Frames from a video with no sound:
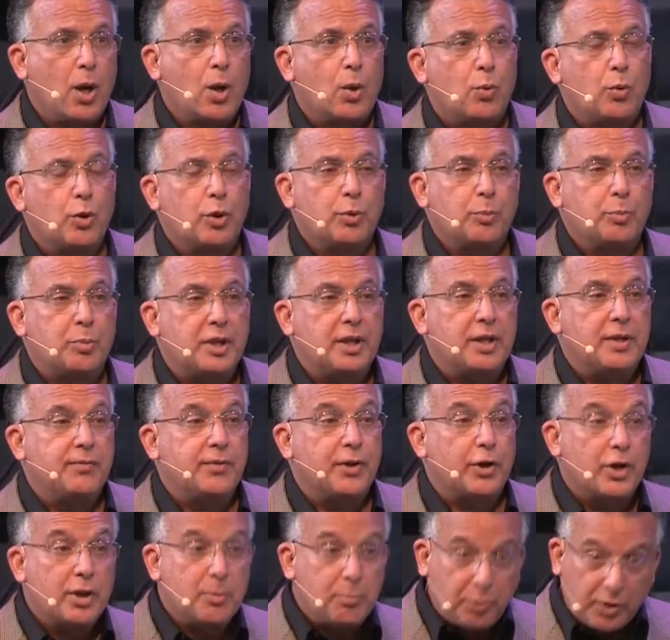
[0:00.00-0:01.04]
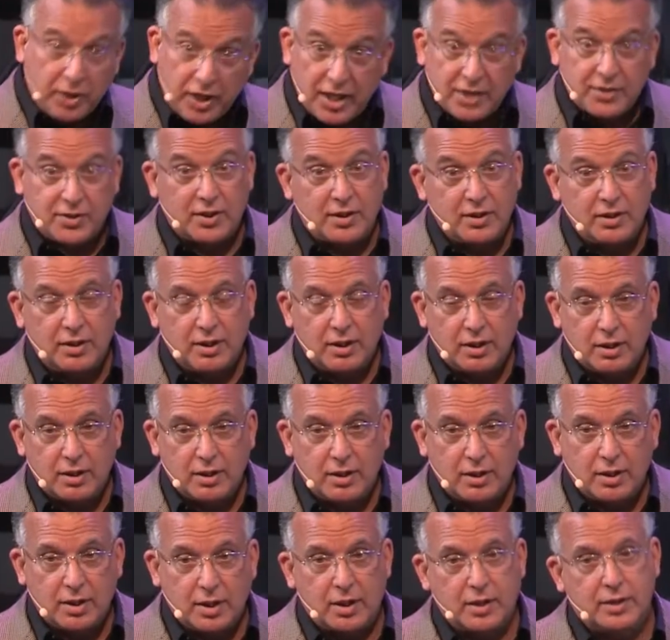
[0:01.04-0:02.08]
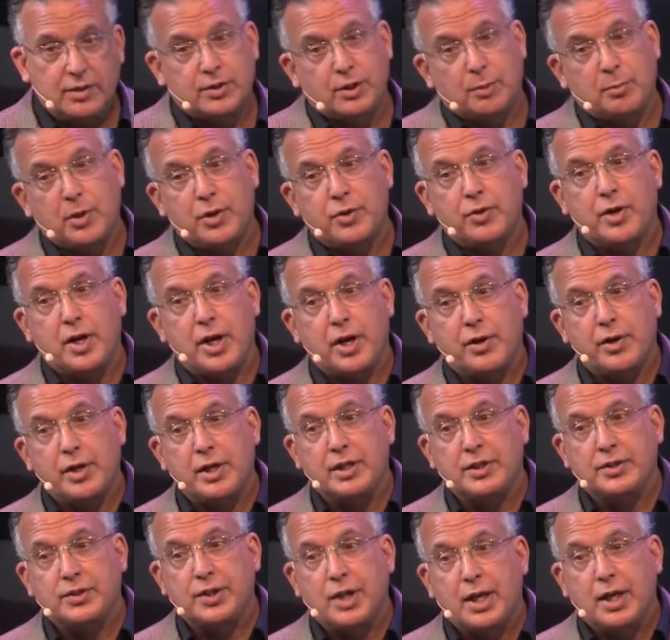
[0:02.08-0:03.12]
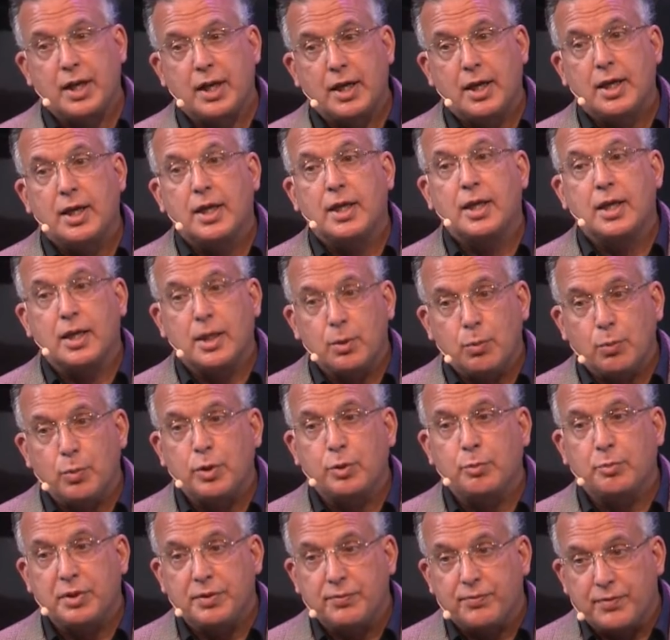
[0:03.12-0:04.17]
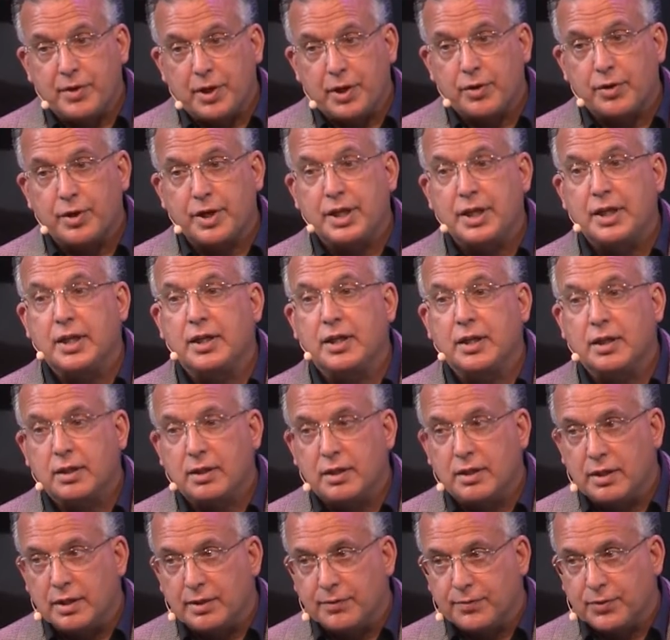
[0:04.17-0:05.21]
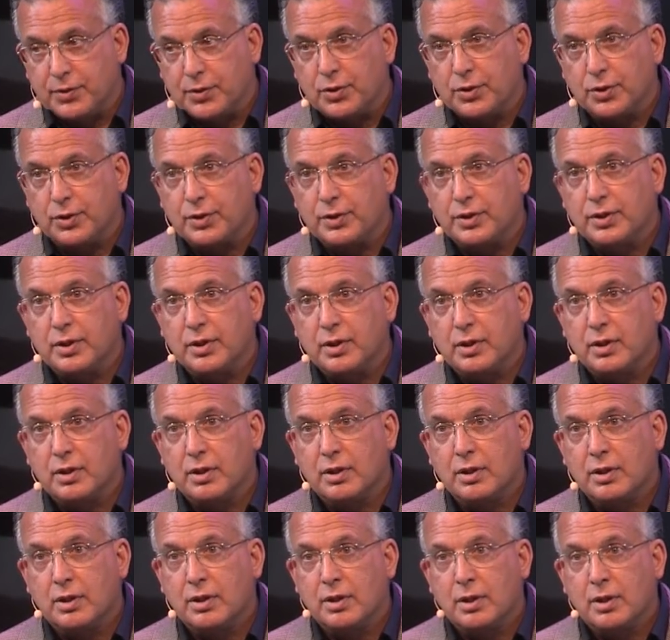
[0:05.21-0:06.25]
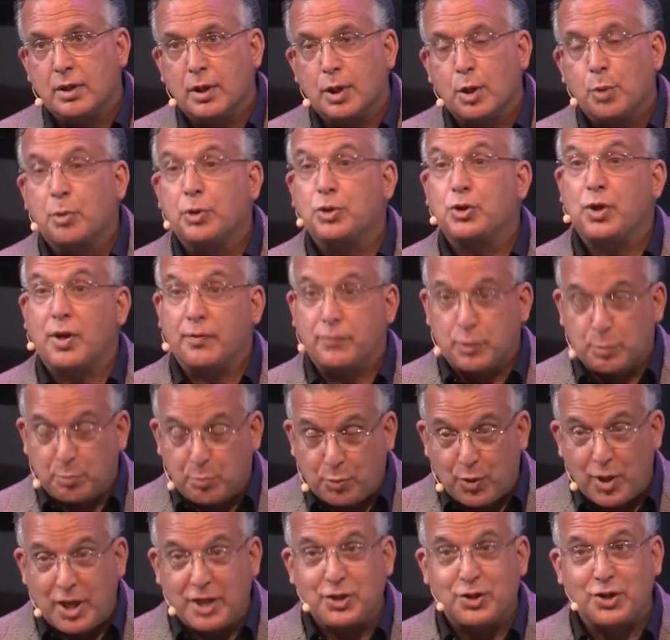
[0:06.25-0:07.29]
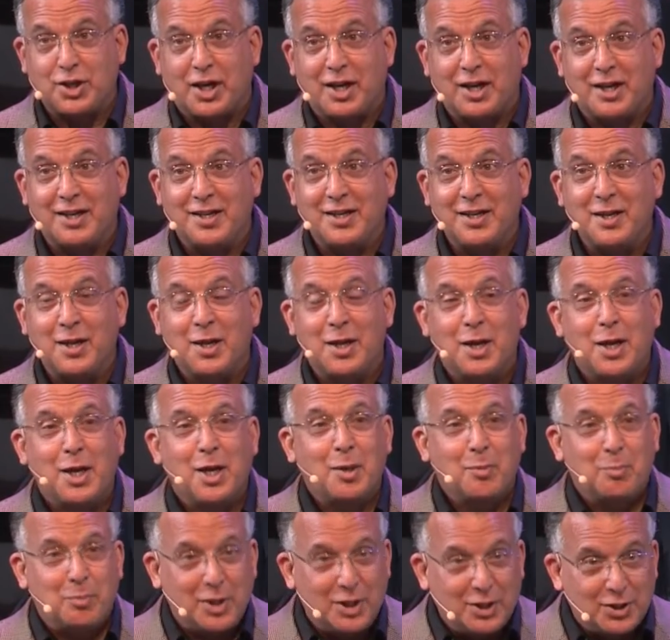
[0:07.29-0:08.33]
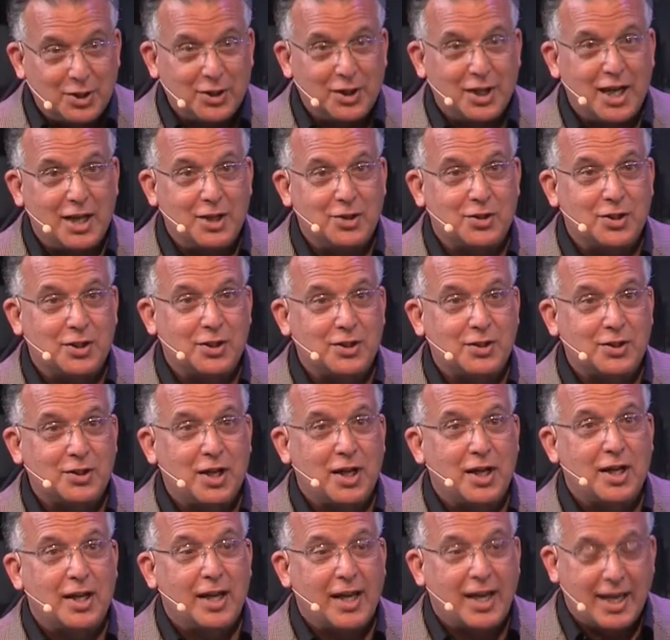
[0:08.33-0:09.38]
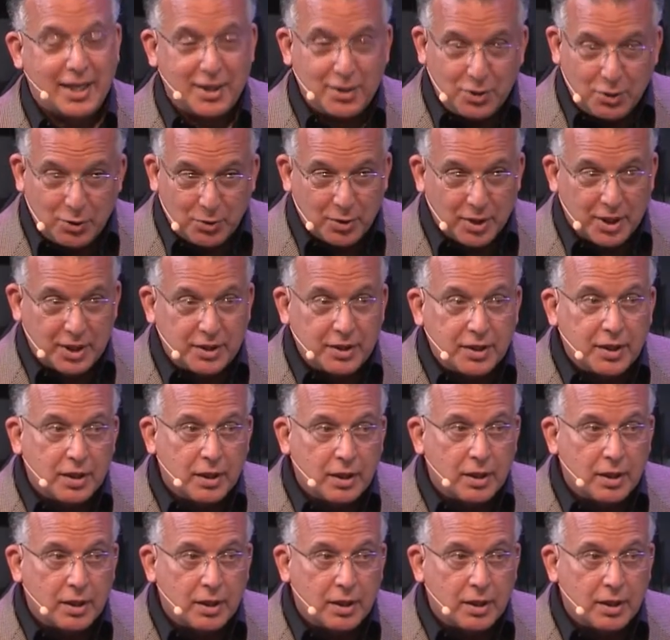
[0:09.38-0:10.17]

will be very pleasant, and in some other areas, it will be very difficult. But you have to press on, be tenacious, and do it.